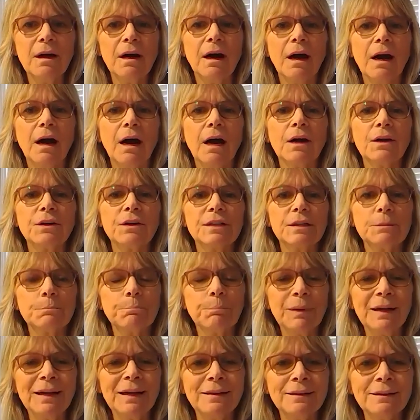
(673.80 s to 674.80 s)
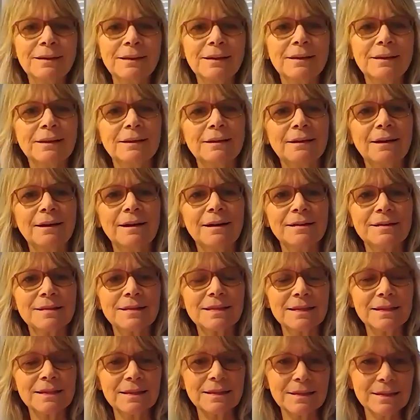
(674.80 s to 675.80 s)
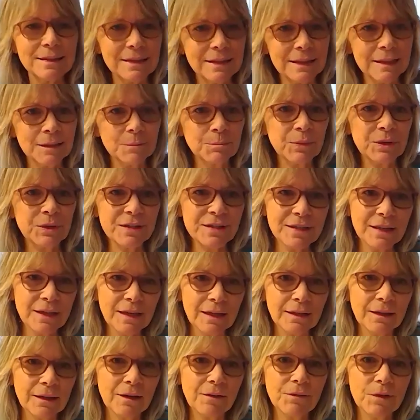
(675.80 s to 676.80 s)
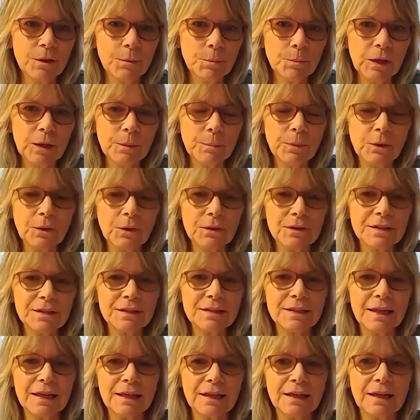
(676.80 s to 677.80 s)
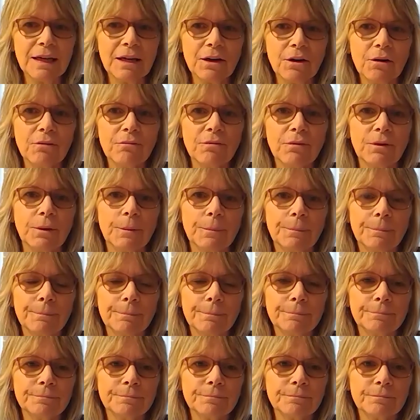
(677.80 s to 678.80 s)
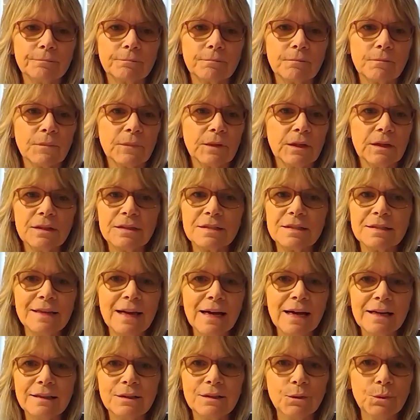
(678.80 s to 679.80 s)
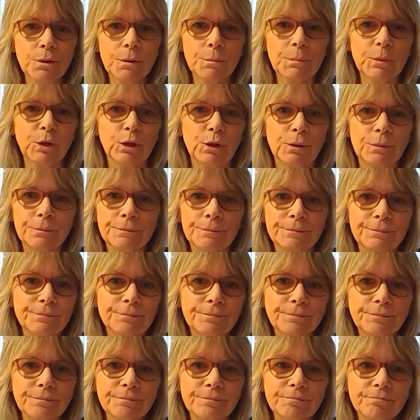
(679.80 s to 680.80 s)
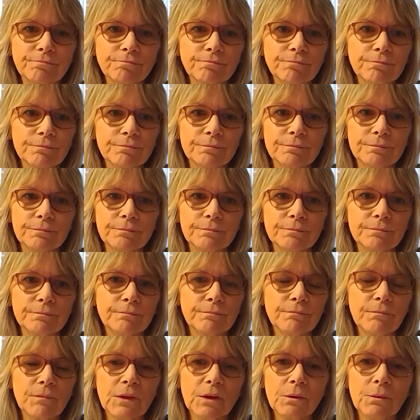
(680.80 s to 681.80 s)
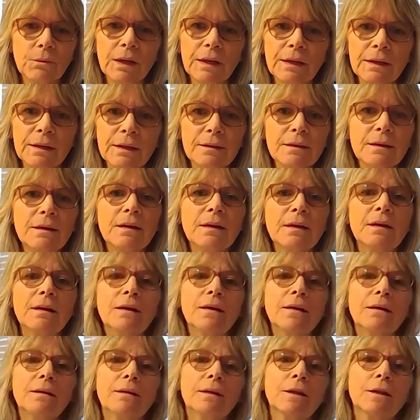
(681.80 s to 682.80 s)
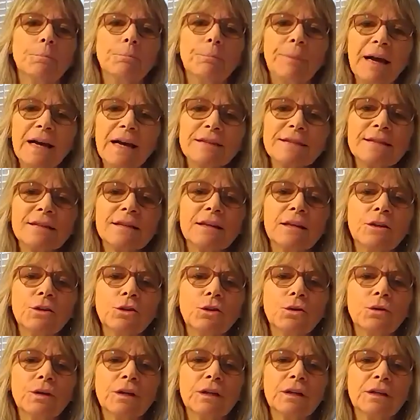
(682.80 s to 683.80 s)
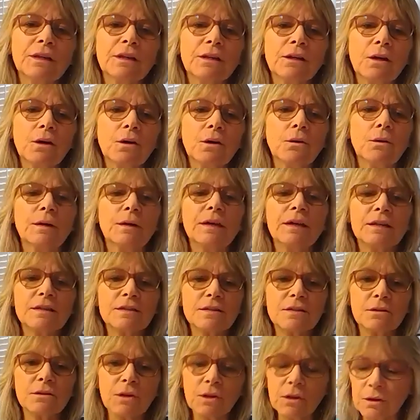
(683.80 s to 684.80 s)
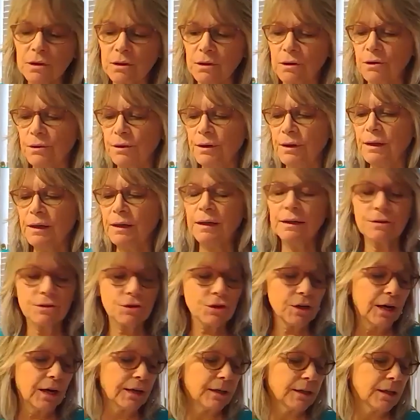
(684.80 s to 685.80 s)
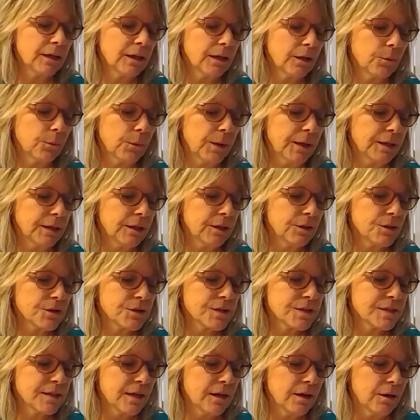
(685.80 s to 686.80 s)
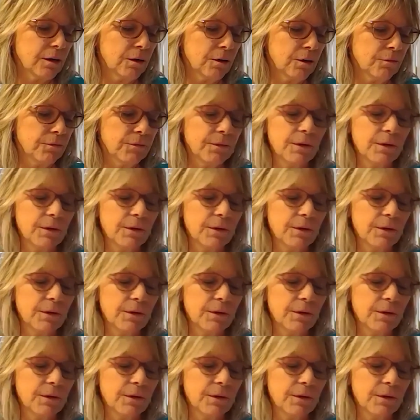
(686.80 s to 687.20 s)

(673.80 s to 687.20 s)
are depending on 16% of the people to take care of them. It's not doable, right? The best thing you can do is learn and try to get ready yourself